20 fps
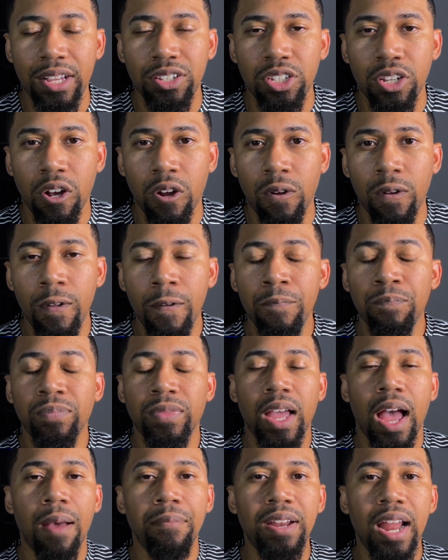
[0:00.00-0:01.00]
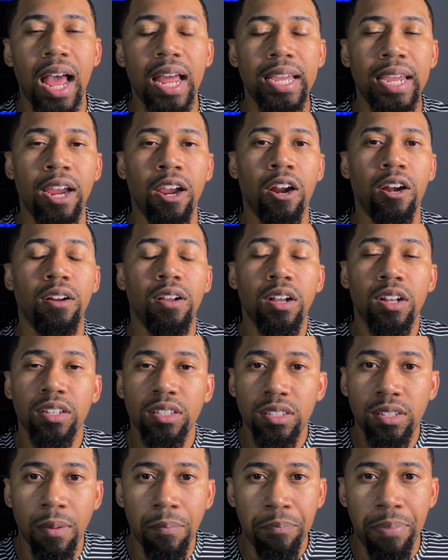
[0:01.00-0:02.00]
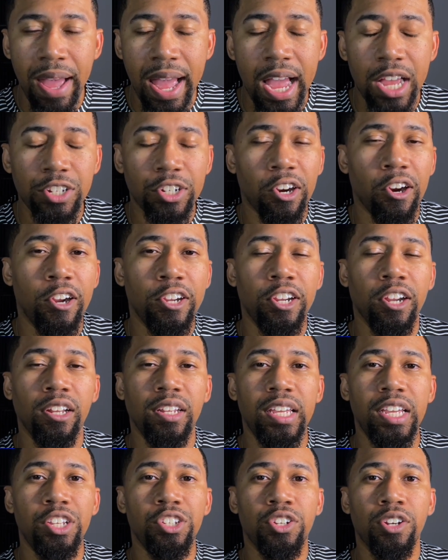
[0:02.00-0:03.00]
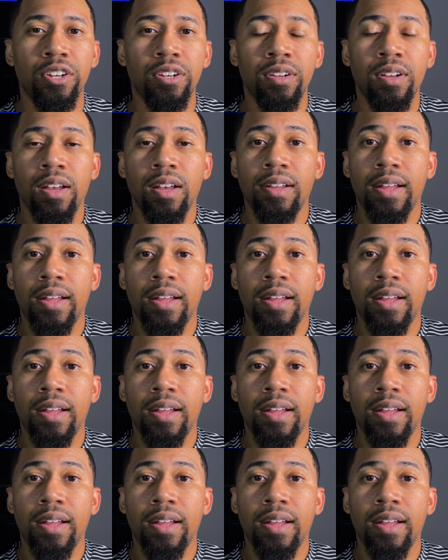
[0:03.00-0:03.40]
So I'm not here to bash Earn Your Leisure.